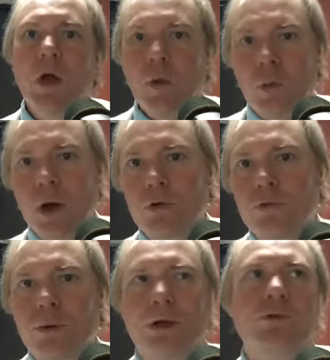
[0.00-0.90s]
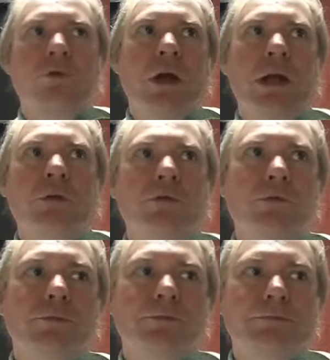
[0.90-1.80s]
Words were
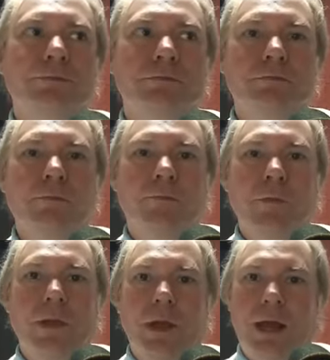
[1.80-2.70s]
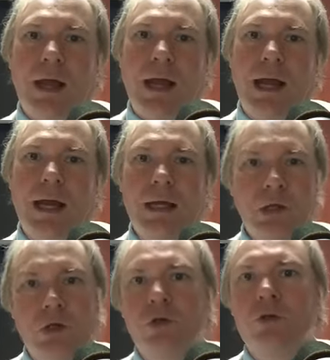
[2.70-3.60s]
exchanged. And a
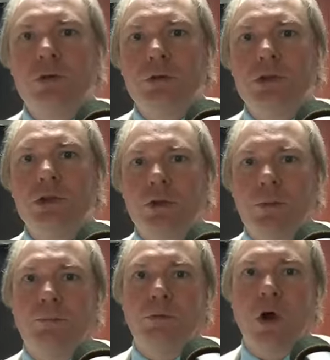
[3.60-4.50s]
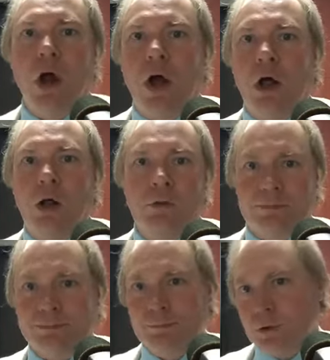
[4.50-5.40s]
huge
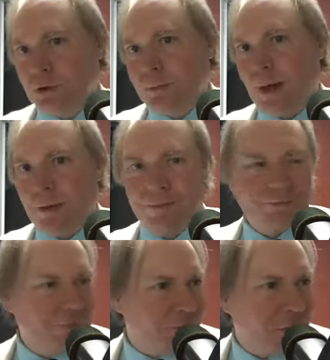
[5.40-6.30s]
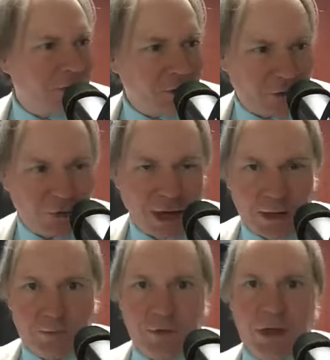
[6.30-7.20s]
brawl, usually about a 56
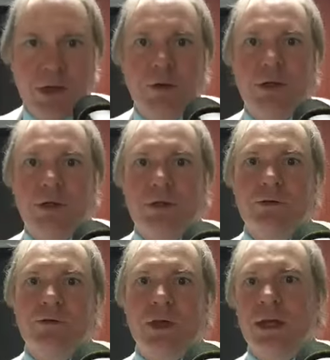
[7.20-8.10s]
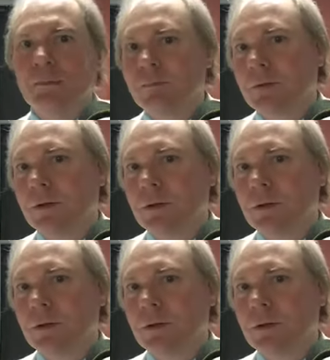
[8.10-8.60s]
second video that you can see,